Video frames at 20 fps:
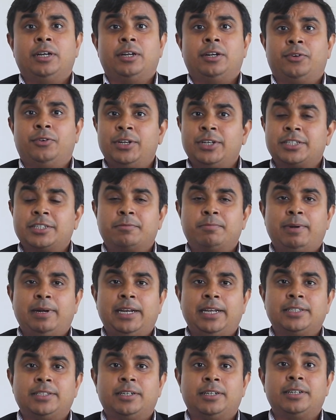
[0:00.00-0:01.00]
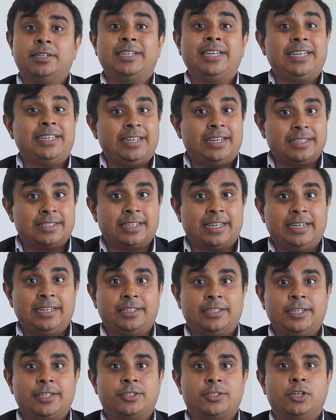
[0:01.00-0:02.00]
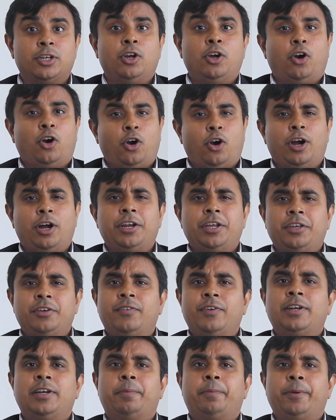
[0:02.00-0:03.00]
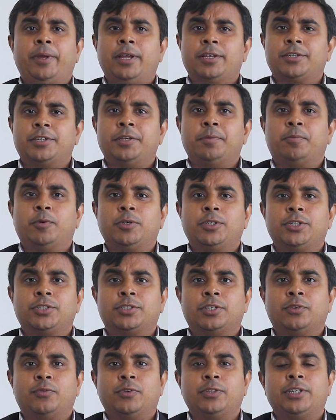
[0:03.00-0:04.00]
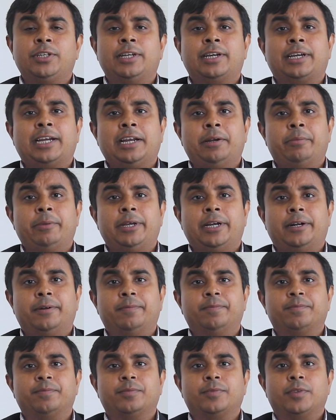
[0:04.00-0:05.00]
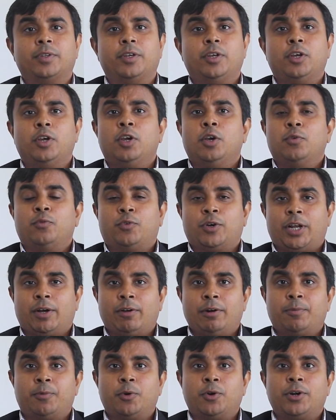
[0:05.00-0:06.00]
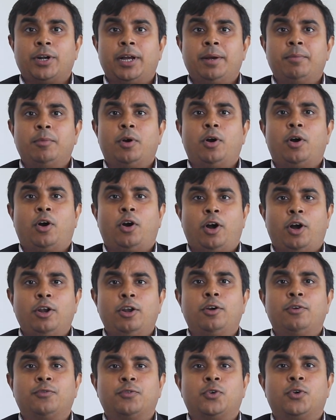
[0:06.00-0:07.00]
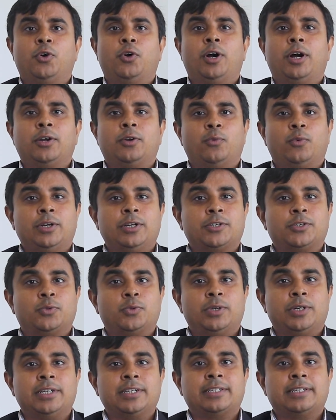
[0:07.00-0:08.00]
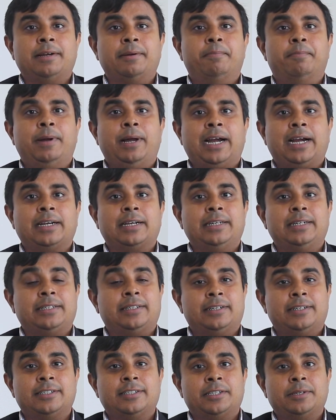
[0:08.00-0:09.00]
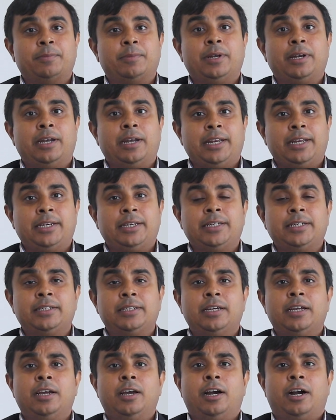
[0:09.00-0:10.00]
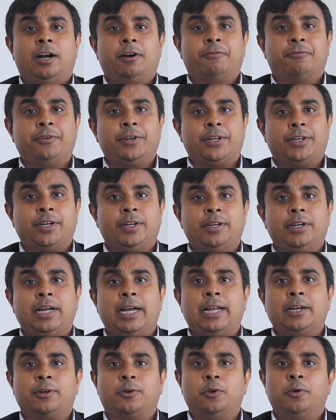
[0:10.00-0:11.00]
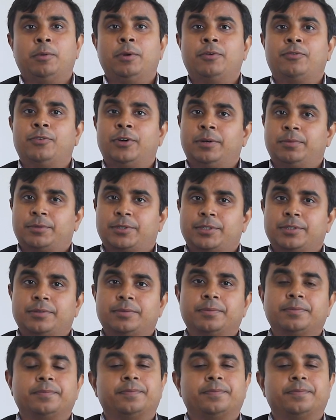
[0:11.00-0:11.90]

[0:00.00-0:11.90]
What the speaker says: risk manager, data scientist, or even a PhD position within academia. For our program, all of Cohort 1 students have bagged internship in leading African and global firms.